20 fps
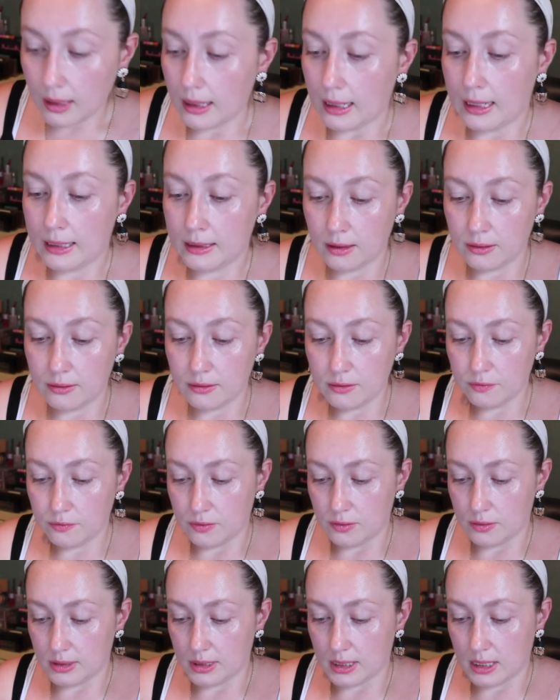Another
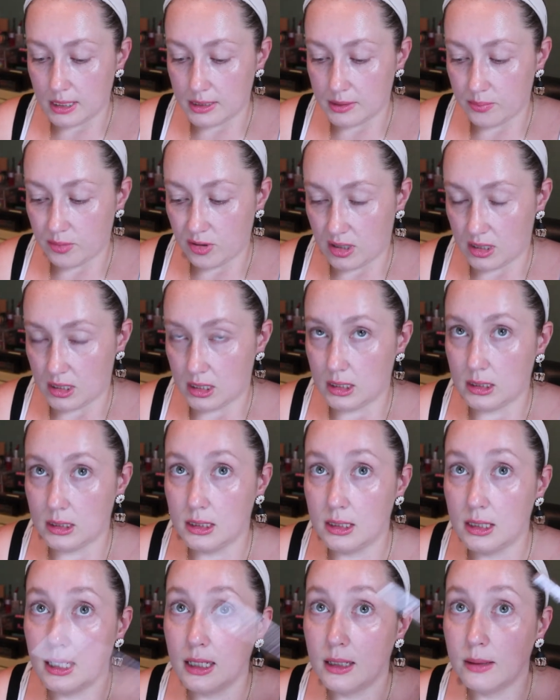full-size
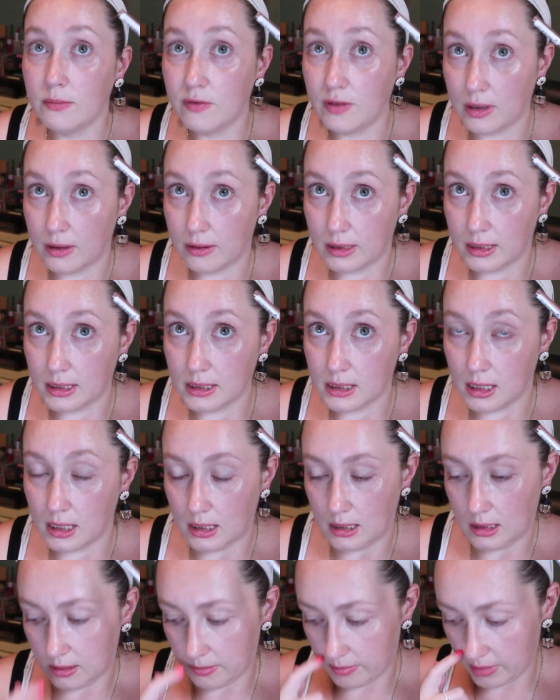product that I'm very
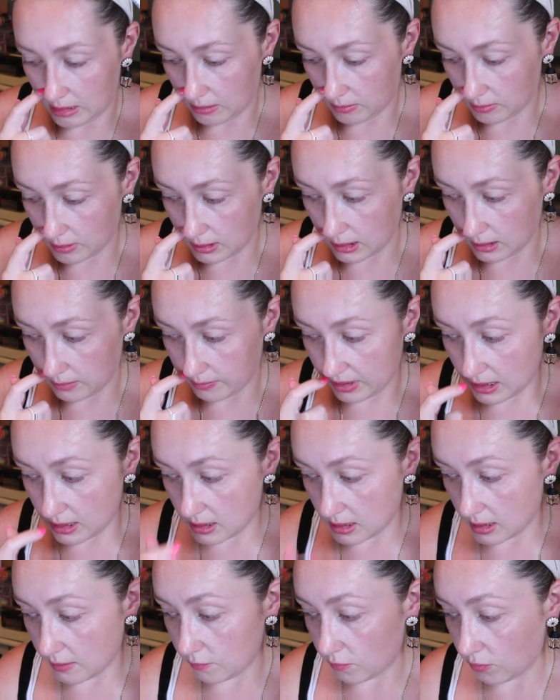excited about
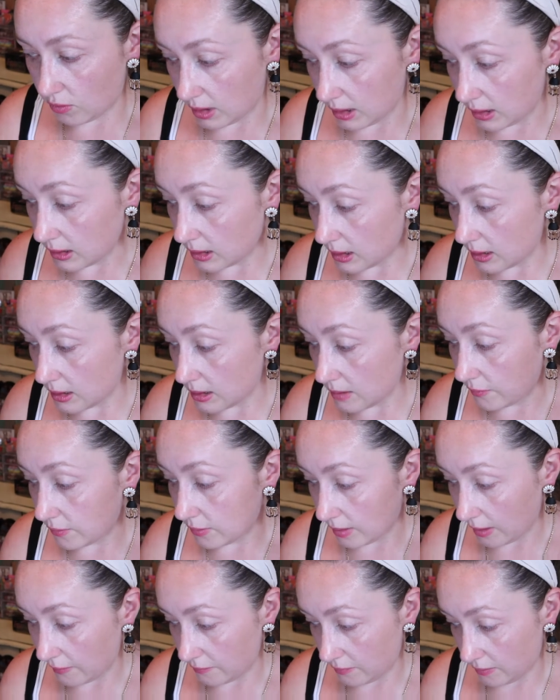because I've wanted this
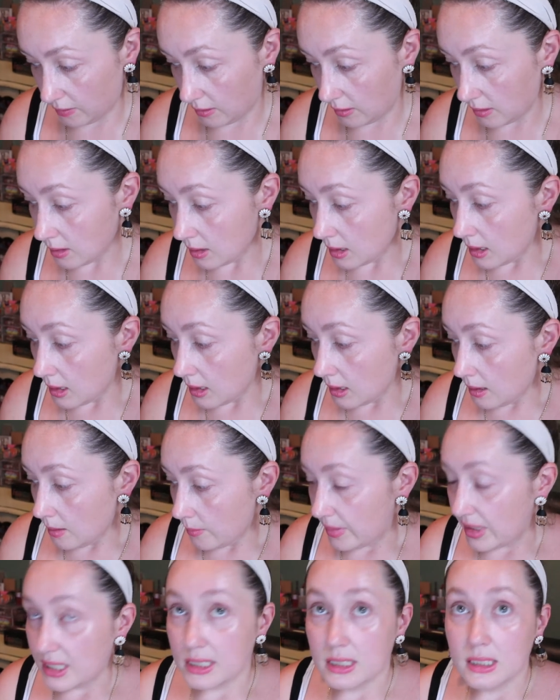forever,
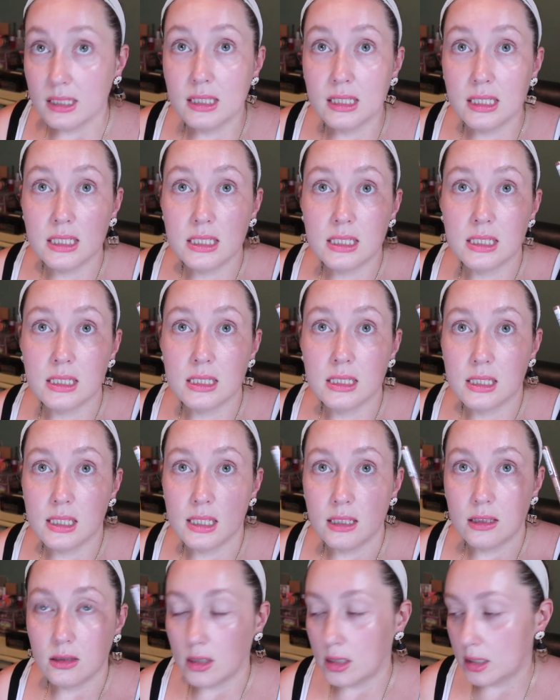basically since
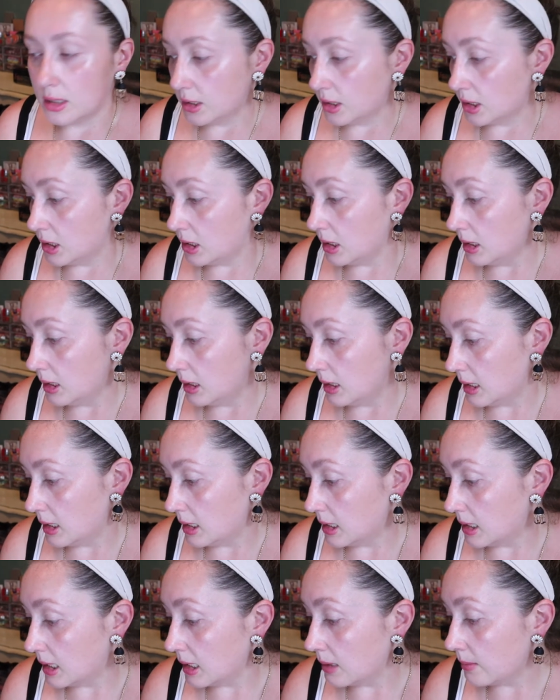they launched.
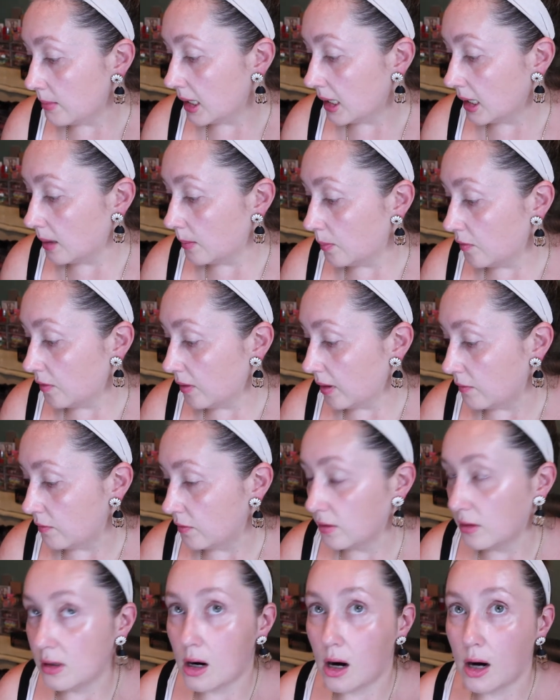It's the Makeup
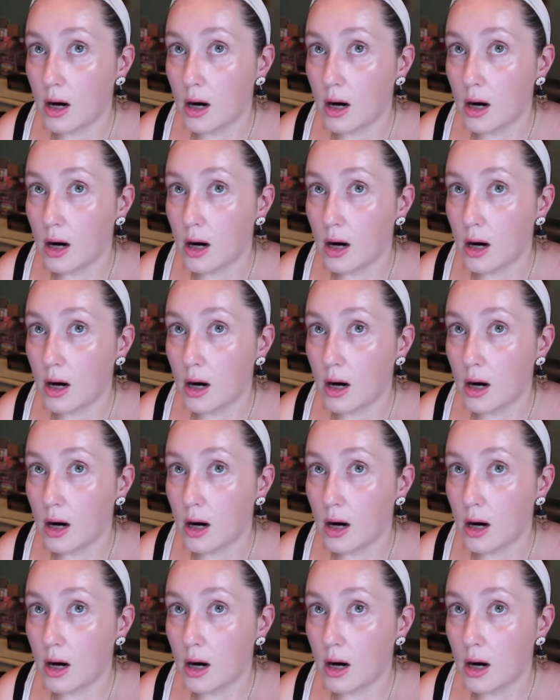Forever